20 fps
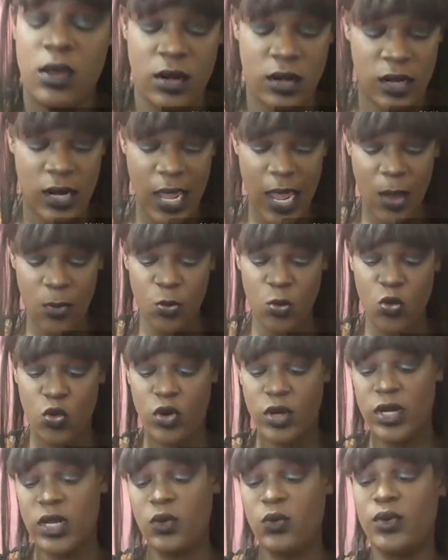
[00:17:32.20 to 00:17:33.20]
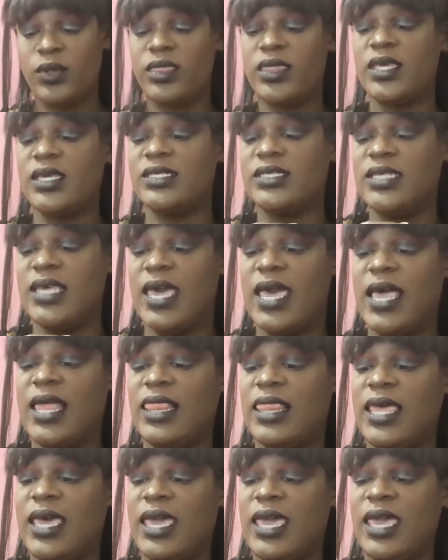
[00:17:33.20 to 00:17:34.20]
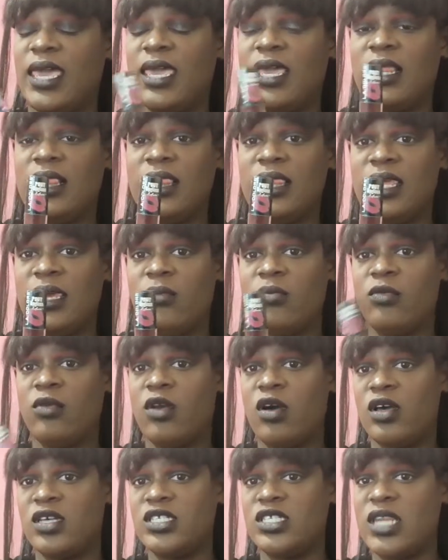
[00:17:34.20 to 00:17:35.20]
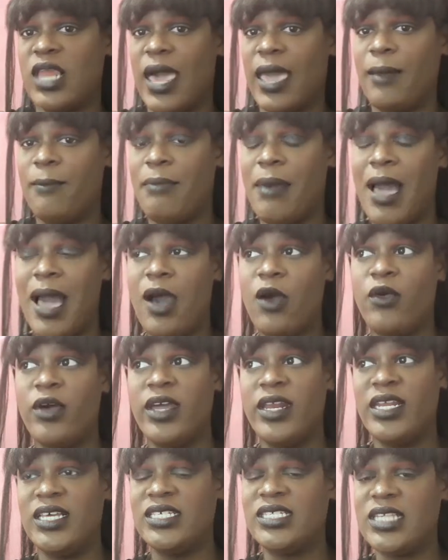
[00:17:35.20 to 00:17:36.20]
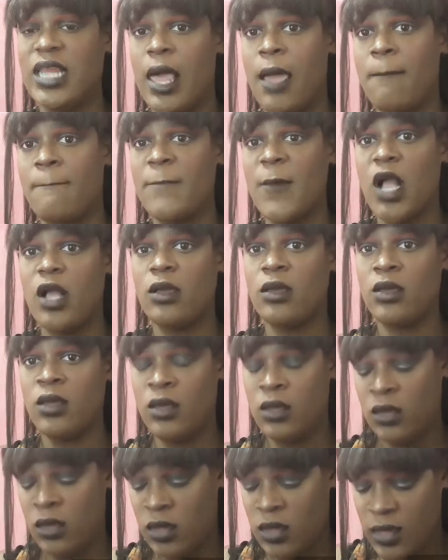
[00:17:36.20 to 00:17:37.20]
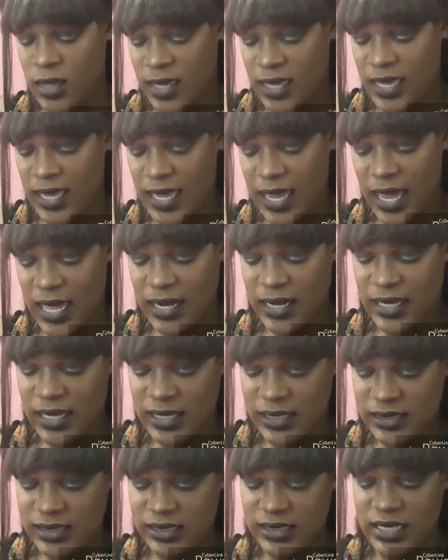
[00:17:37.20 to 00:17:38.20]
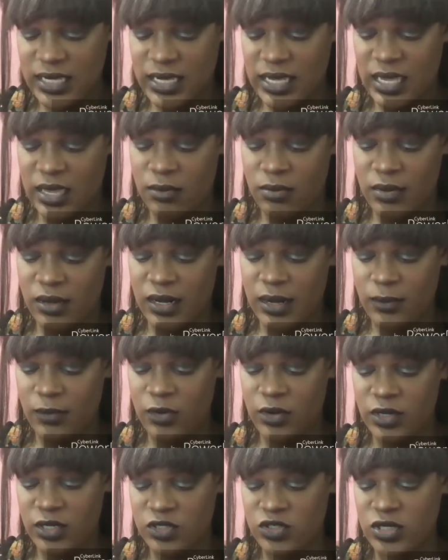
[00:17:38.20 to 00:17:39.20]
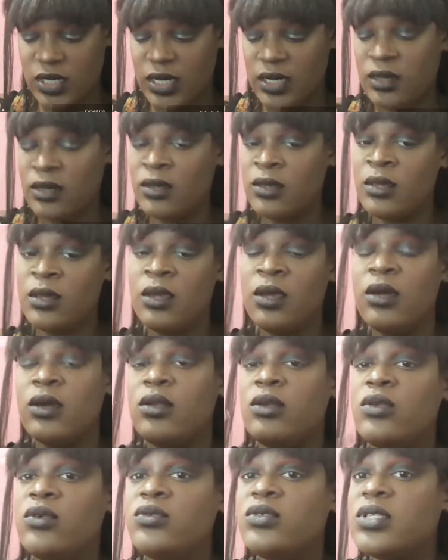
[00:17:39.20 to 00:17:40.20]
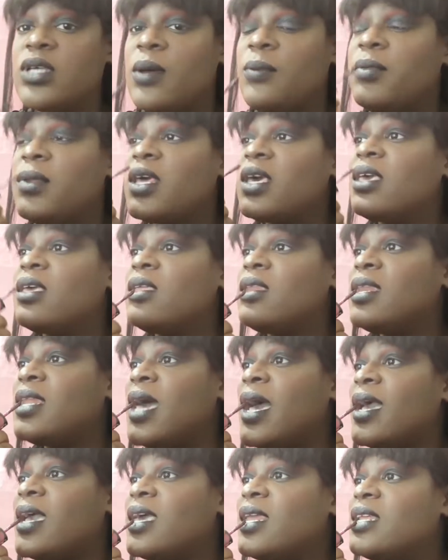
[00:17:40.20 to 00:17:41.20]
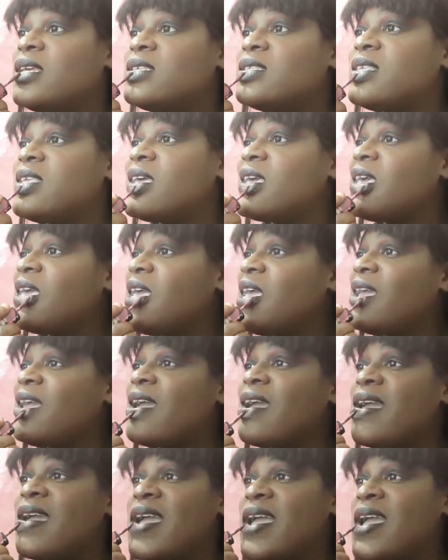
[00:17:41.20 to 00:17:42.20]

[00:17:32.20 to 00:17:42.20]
Now I'm going in with this LA lip gloss like pout. And it's like, it kind of gets sticky. But I'm going to try to do something to not get it sticky.